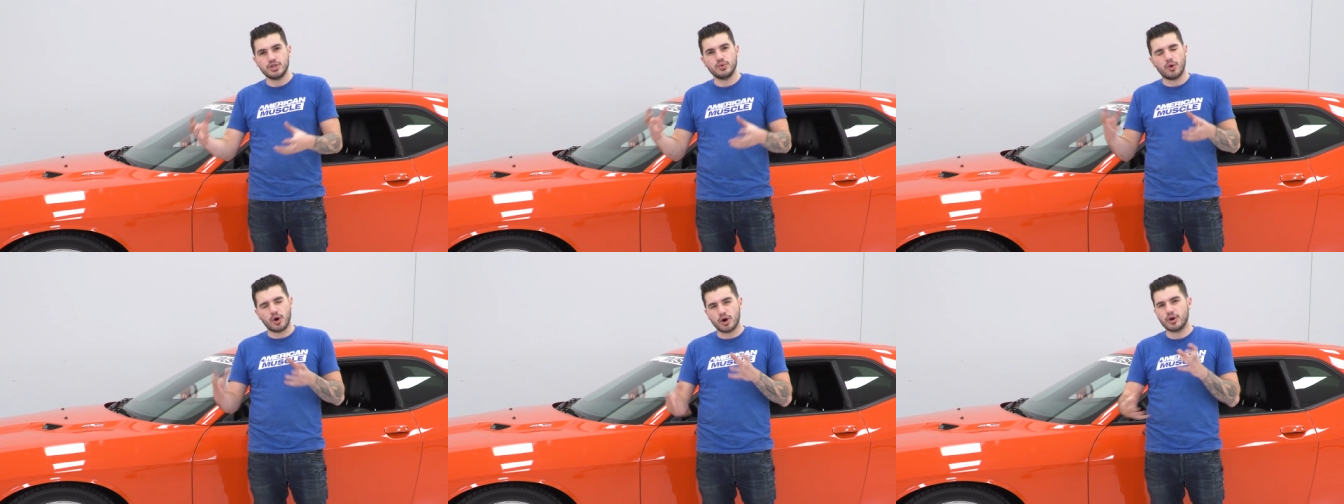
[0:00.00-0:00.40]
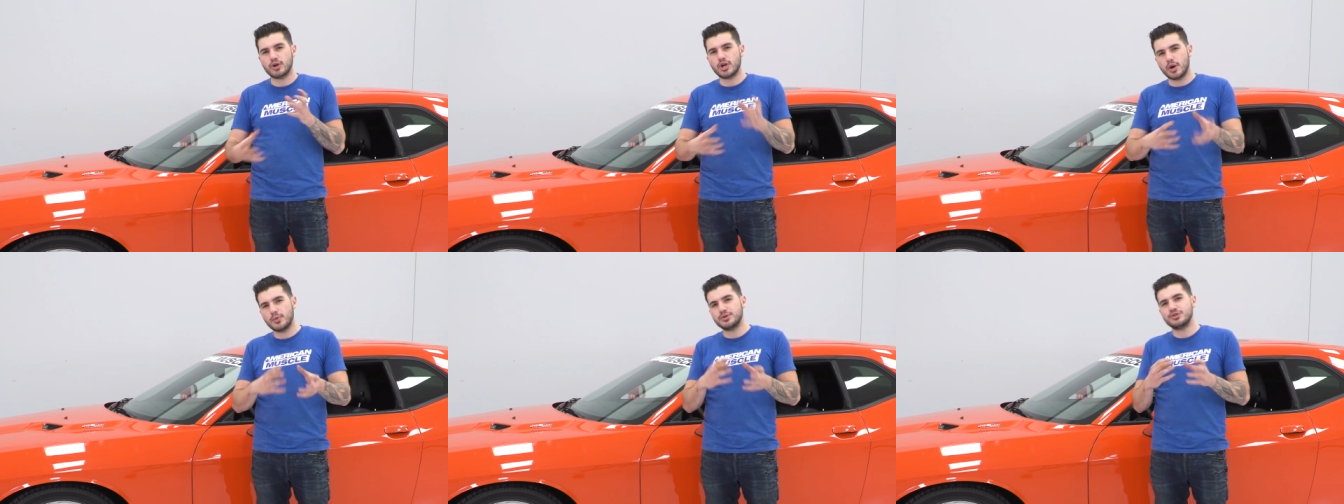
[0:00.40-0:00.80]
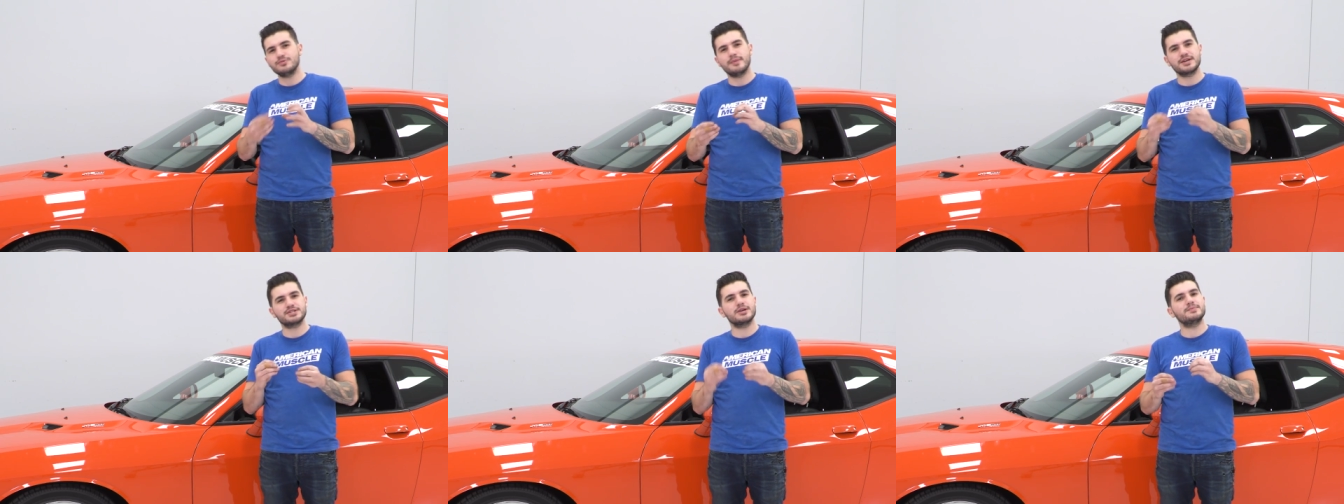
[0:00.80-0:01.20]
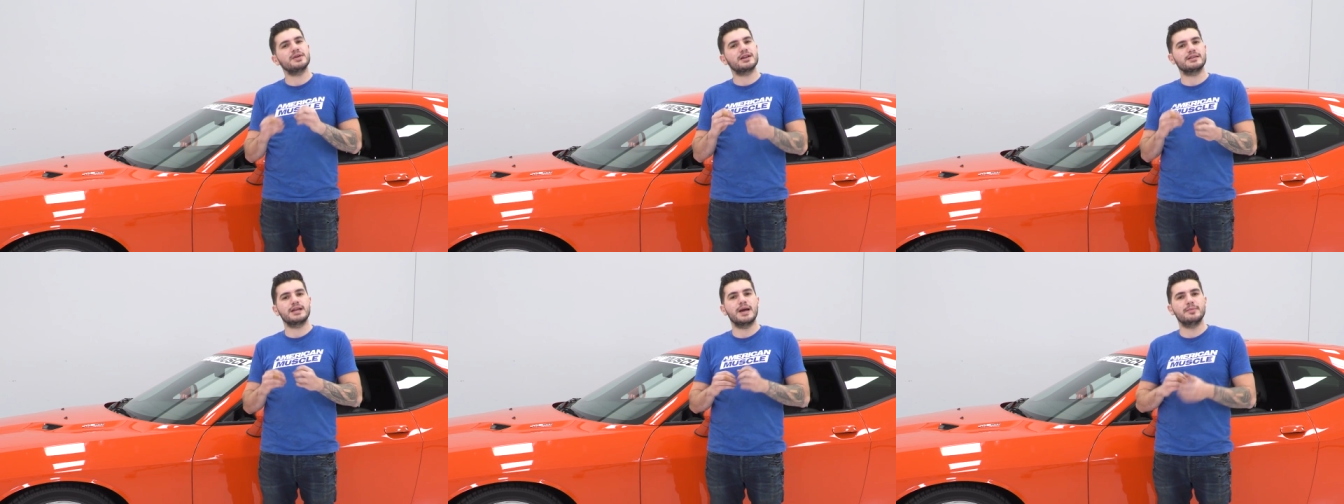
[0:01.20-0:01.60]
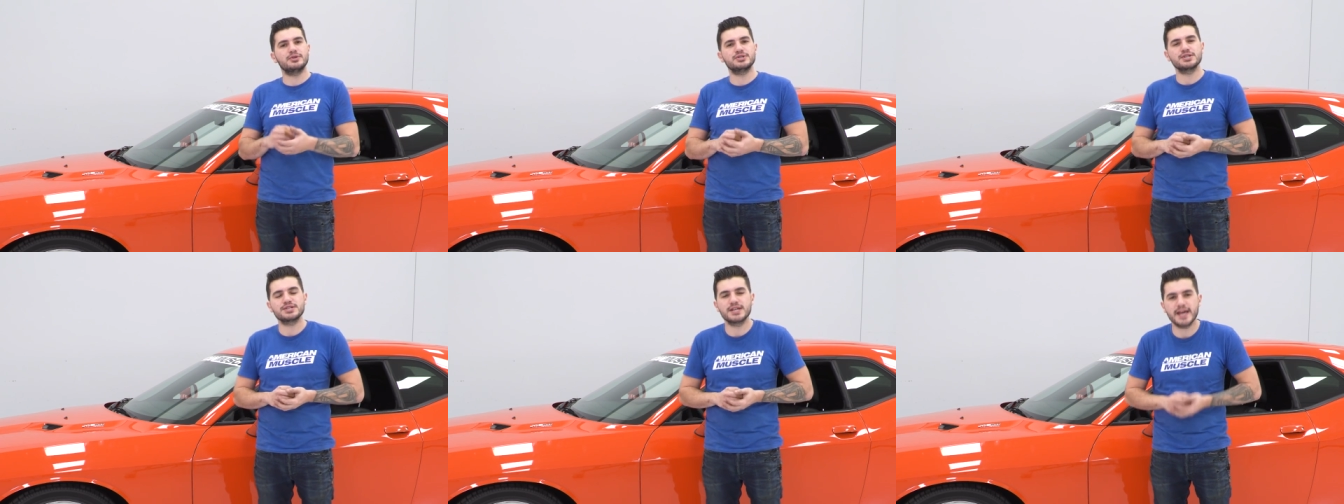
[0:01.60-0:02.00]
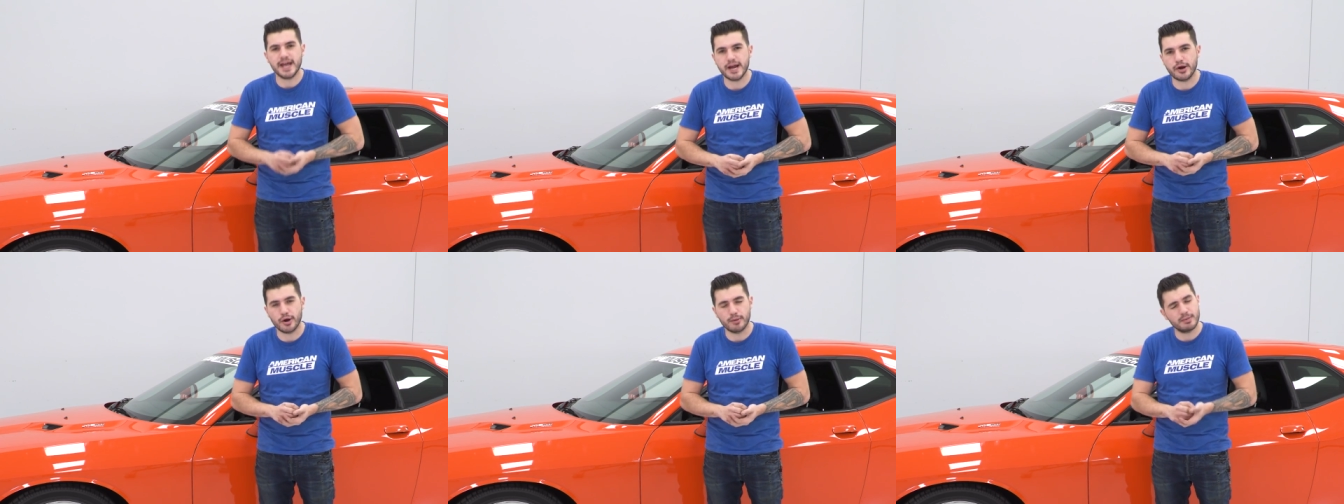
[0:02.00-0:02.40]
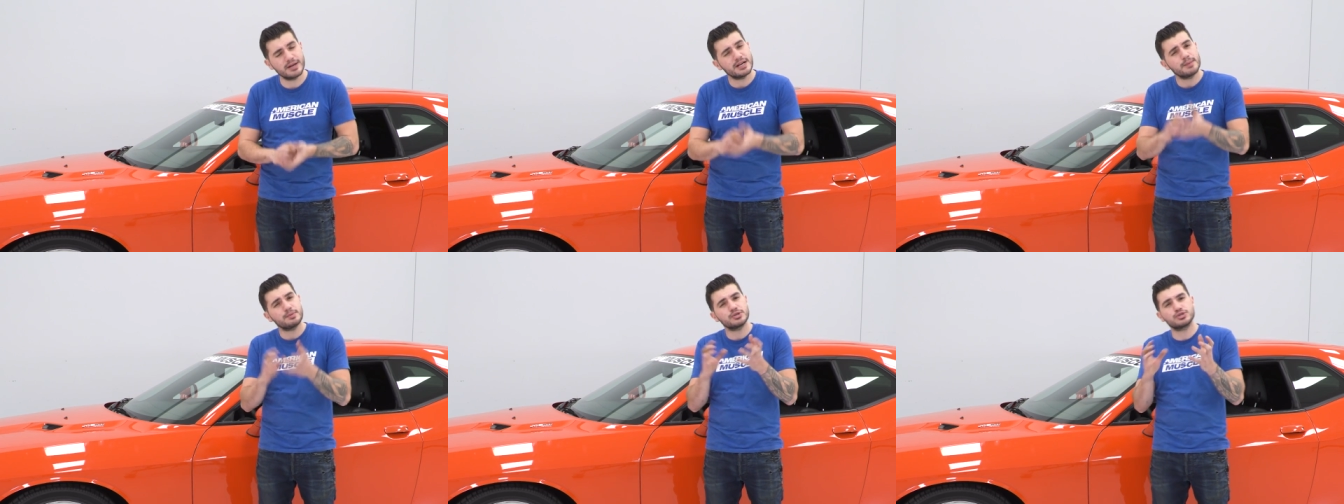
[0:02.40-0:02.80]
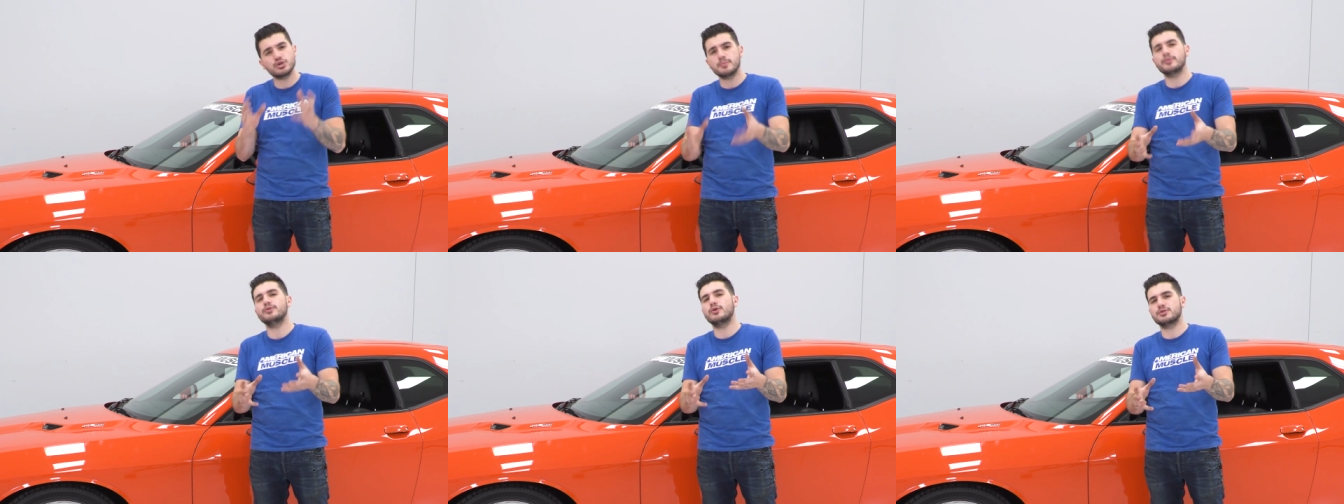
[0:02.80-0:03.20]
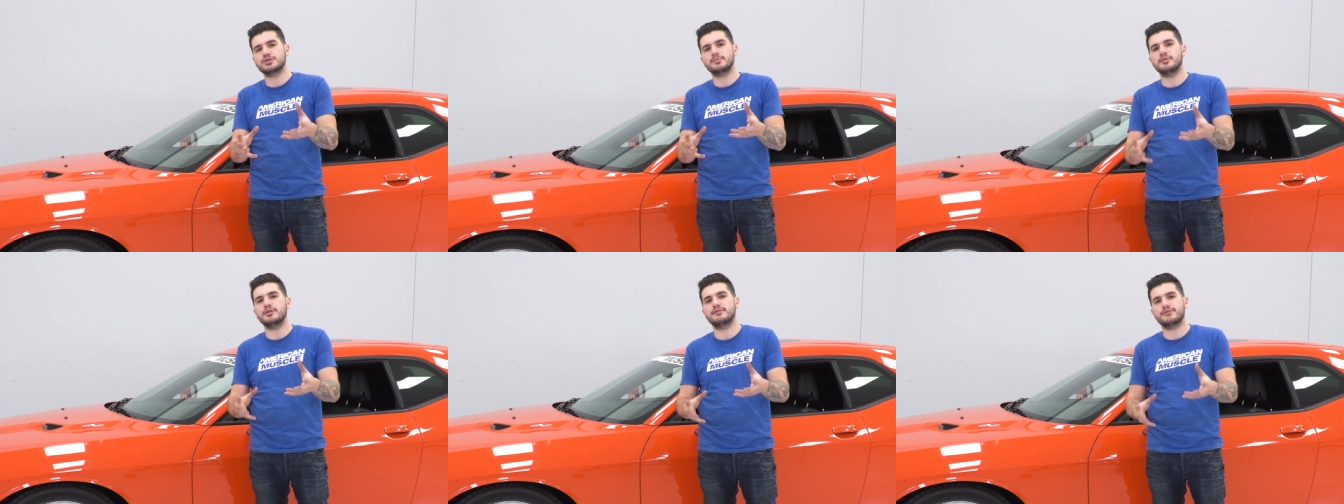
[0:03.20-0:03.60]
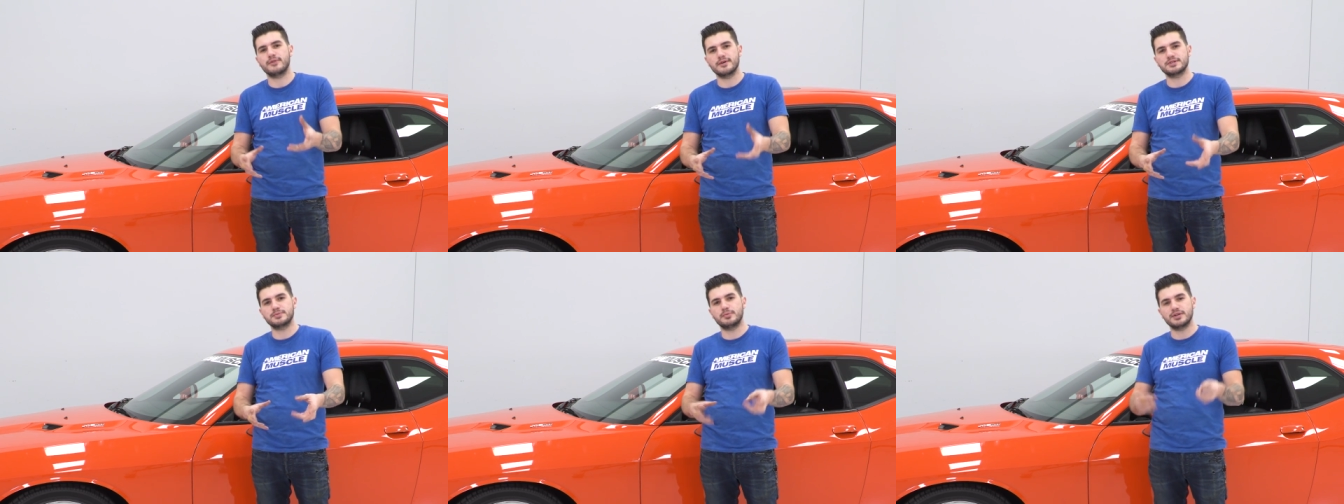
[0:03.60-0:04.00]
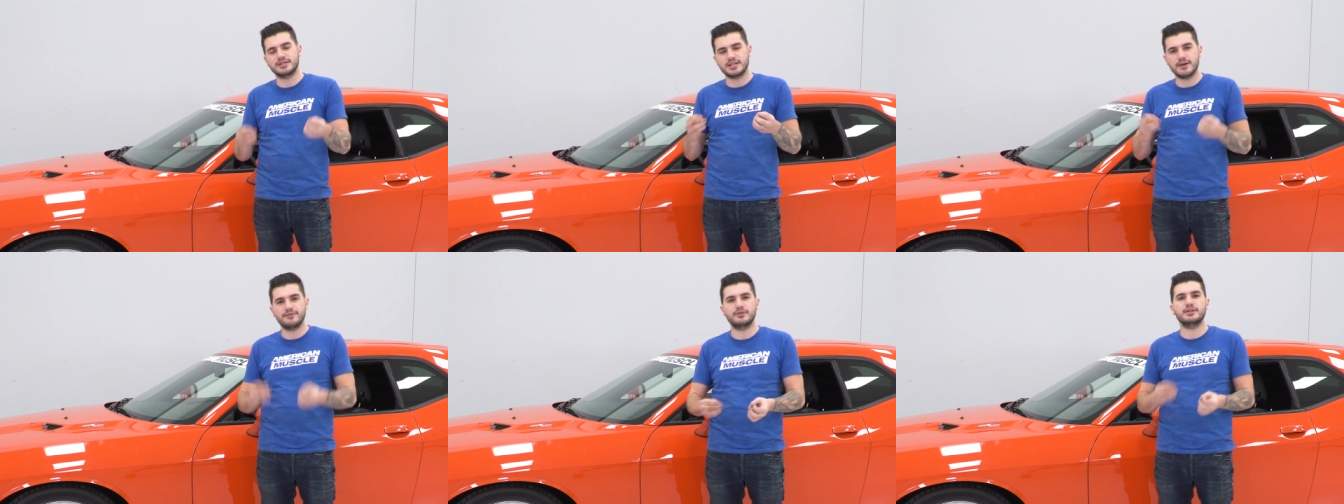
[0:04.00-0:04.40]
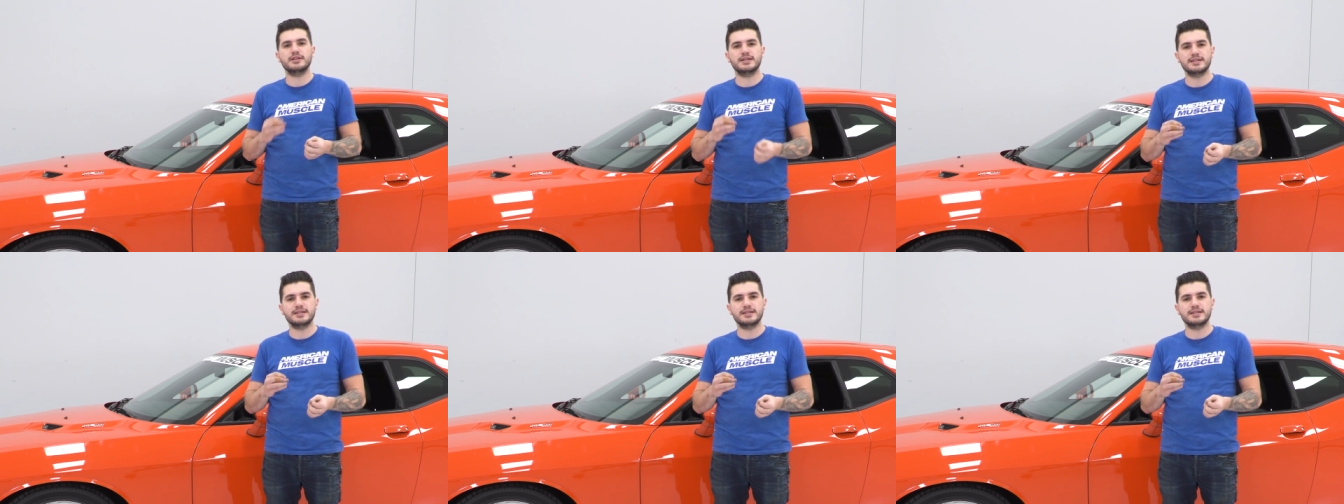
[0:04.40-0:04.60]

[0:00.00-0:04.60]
you are going to mess up that alignment just a hair. It might not be super noticeable at first, but it definitely